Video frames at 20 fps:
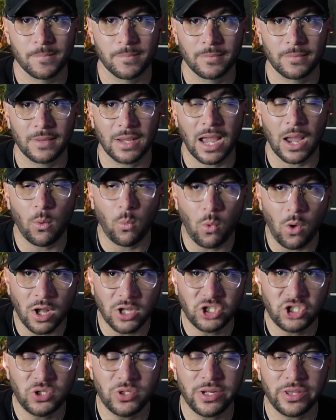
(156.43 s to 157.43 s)
I
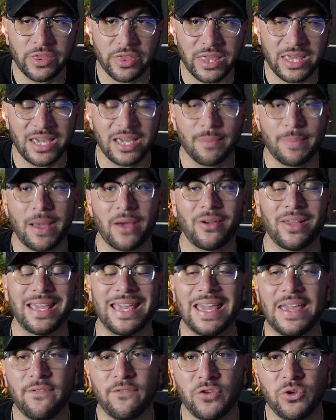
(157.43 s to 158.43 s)
want you to think about
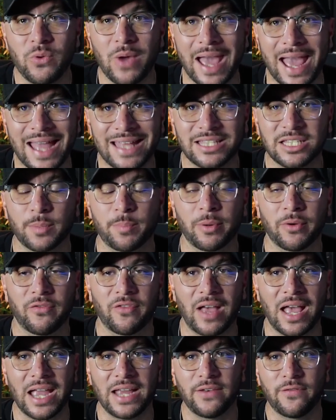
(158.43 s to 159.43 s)
if you had to
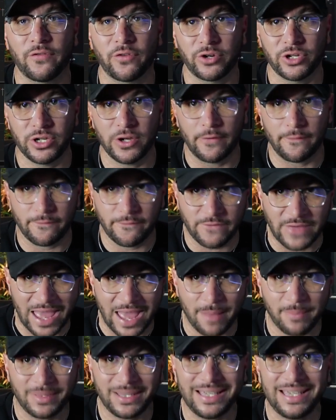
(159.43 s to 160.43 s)
provide for your
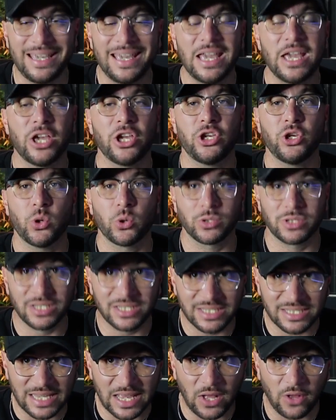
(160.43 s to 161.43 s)
family,
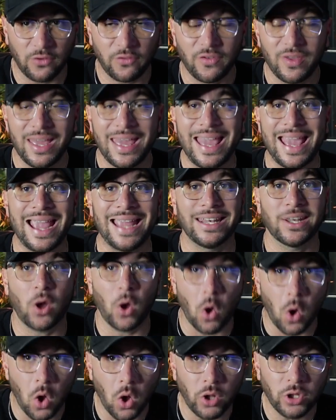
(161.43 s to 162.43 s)
yourself, and
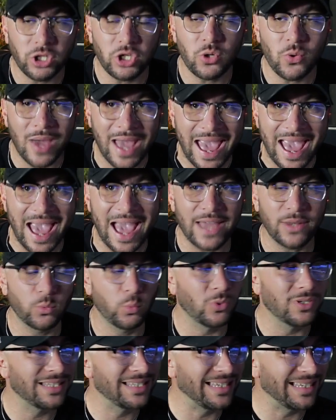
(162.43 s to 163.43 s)
all you had
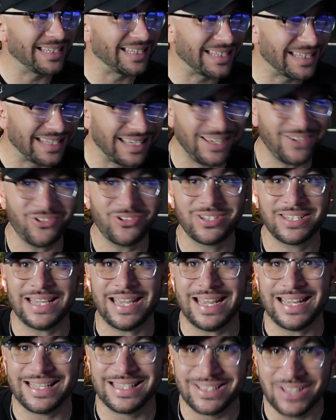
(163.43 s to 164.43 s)
was the skill set
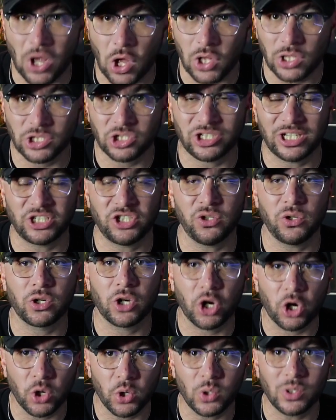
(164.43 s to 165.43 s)
and knowledge that you
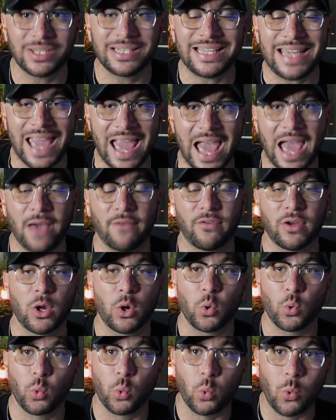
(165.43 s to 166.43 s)
currently have
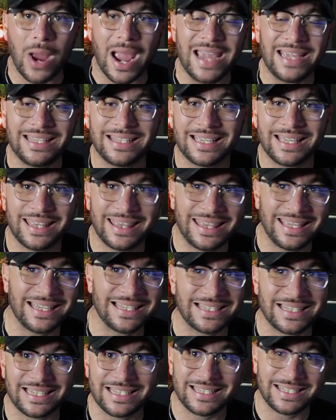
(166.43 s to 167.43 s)
right this
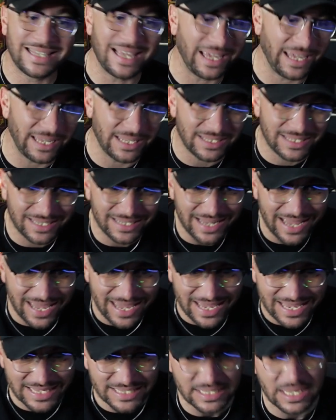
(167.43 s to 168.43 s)
second. Today
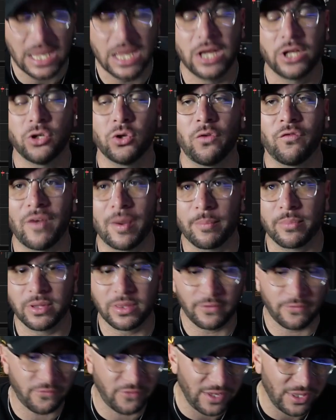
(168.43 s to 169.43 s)
is November the
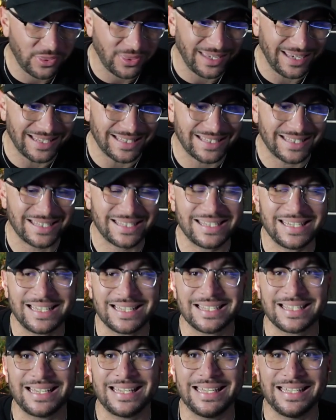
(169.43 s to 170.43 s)
5th. It's
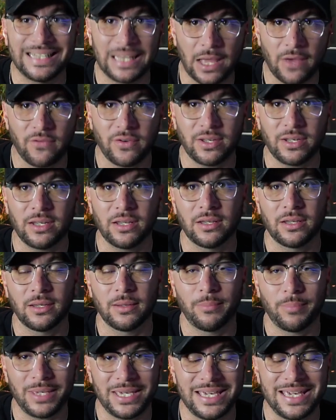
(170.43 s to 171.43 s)
6 11
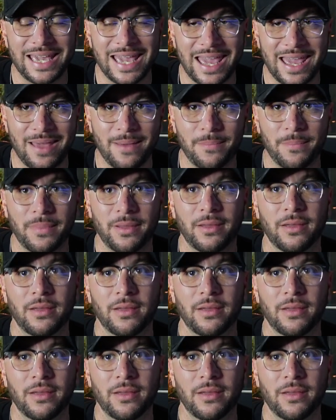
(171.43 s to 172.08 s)
p.m.